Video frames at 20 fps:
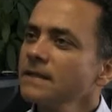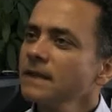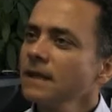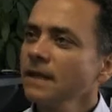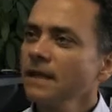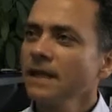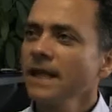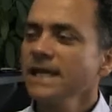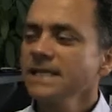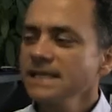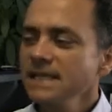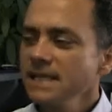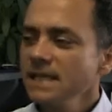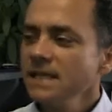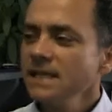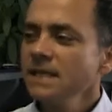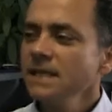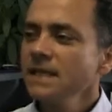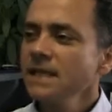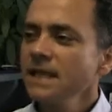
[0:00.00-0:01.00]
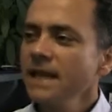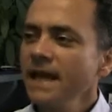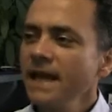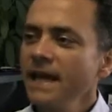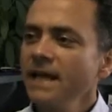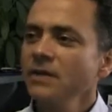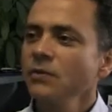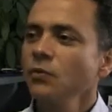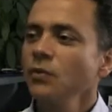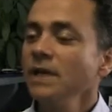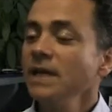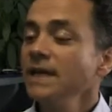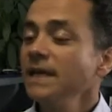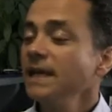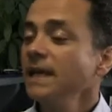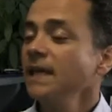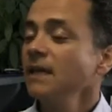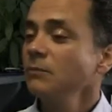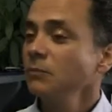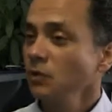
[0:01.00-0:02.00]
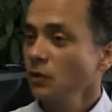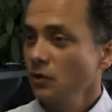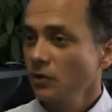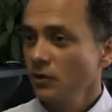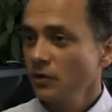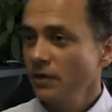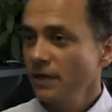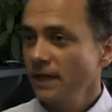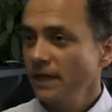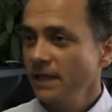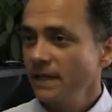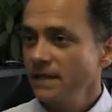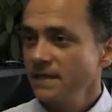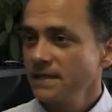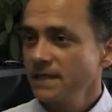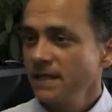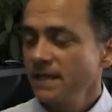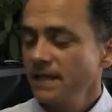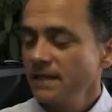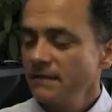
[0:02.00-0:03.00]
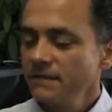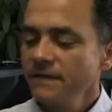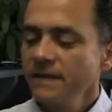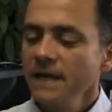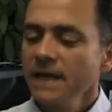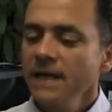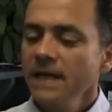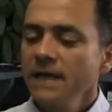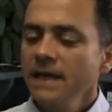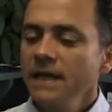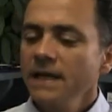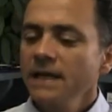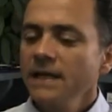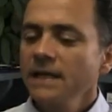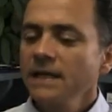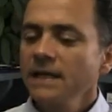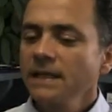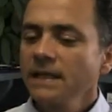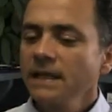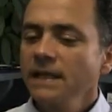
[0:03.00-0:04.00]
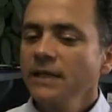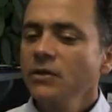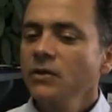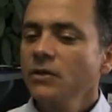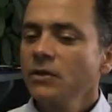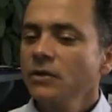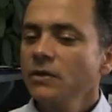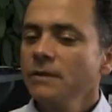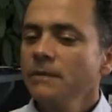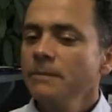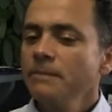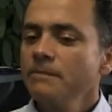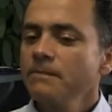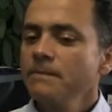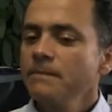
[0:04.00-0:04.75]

the lesson that we keep learning is that if leadership